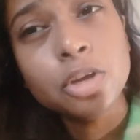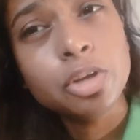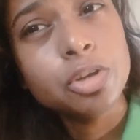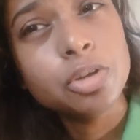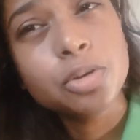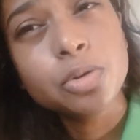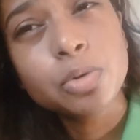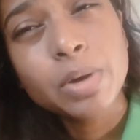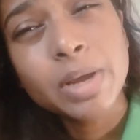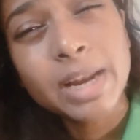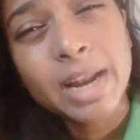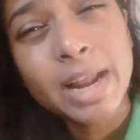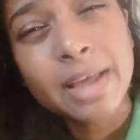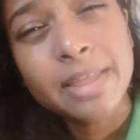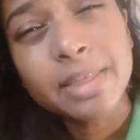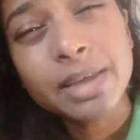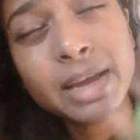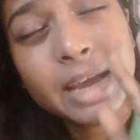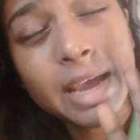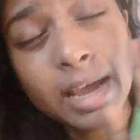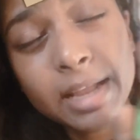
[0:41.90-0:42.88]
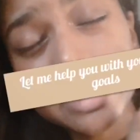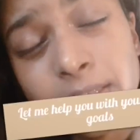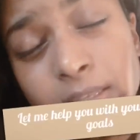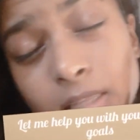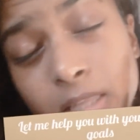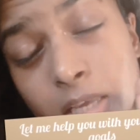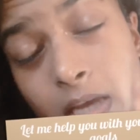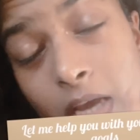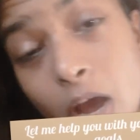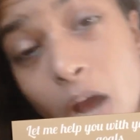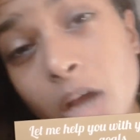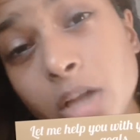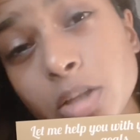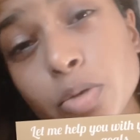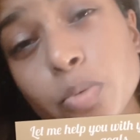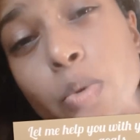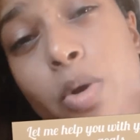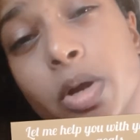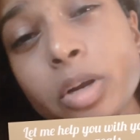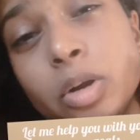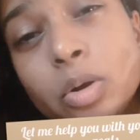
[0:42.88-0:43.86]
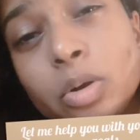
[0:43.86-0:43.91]
You can either get the hot
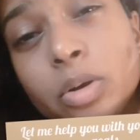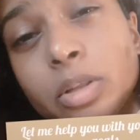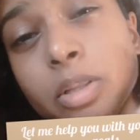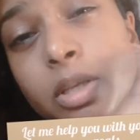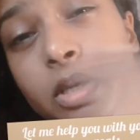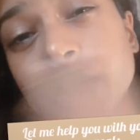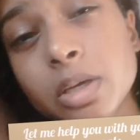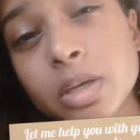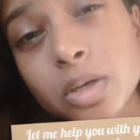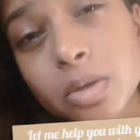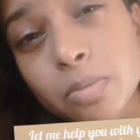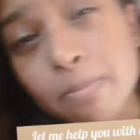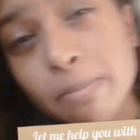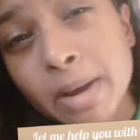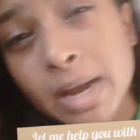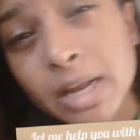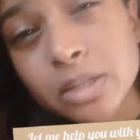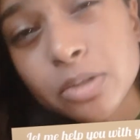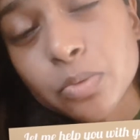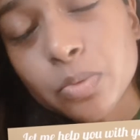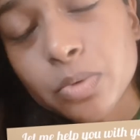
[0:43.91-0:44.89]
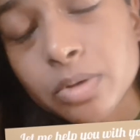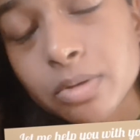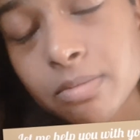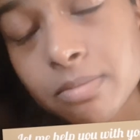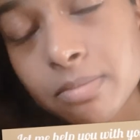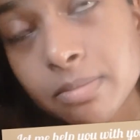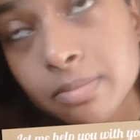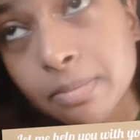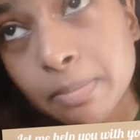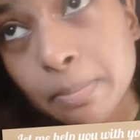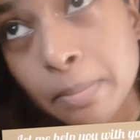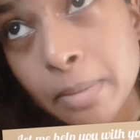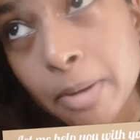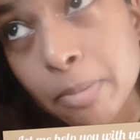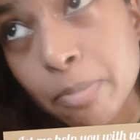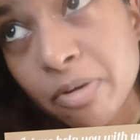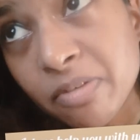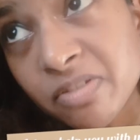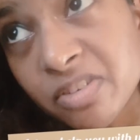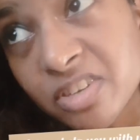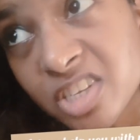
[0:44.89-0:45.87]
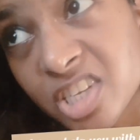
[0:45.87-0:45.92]
one or the mild one. My
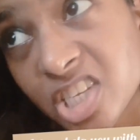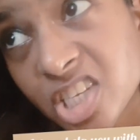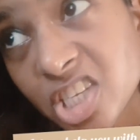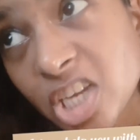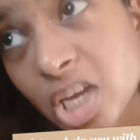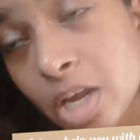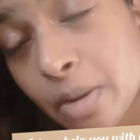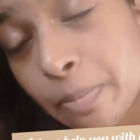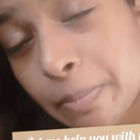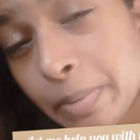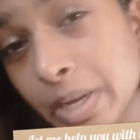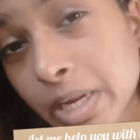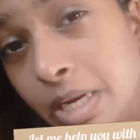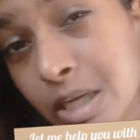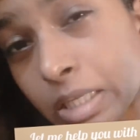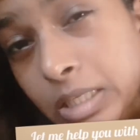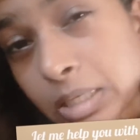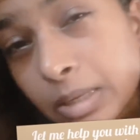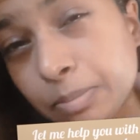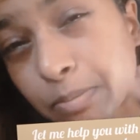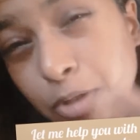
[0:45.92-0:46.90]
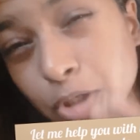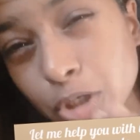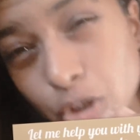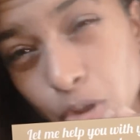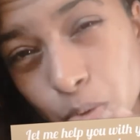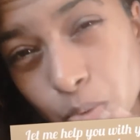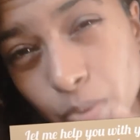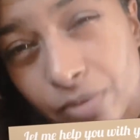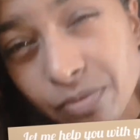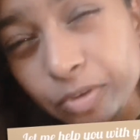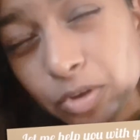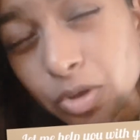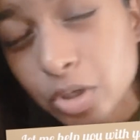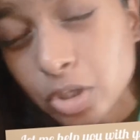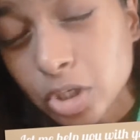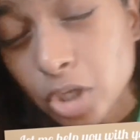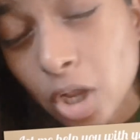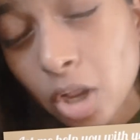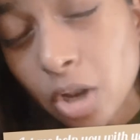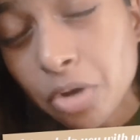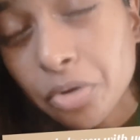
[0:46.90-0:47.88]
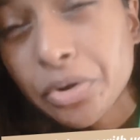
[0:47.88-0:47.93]
preference is the hot, but it's up to you if you can
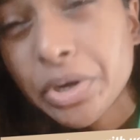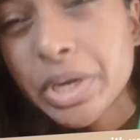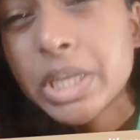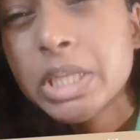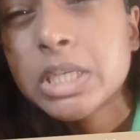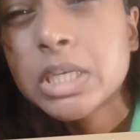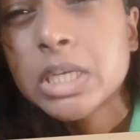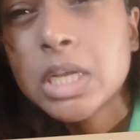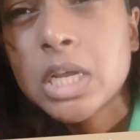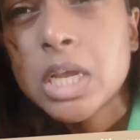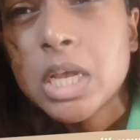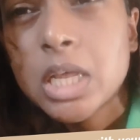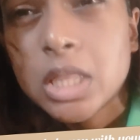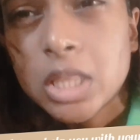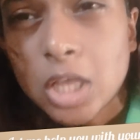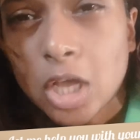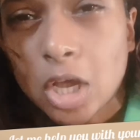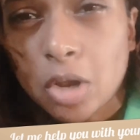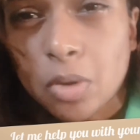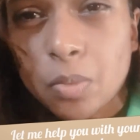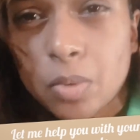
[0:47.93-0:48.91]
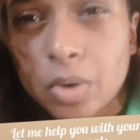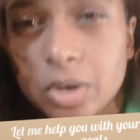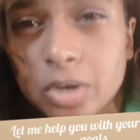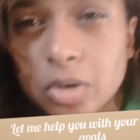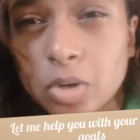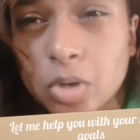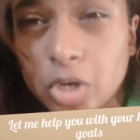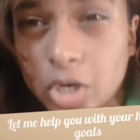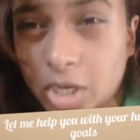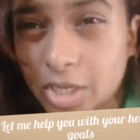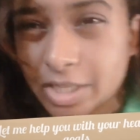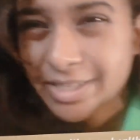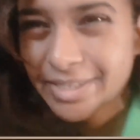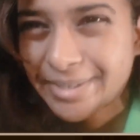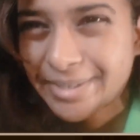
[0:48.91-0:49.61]
tolerate the hot one or not.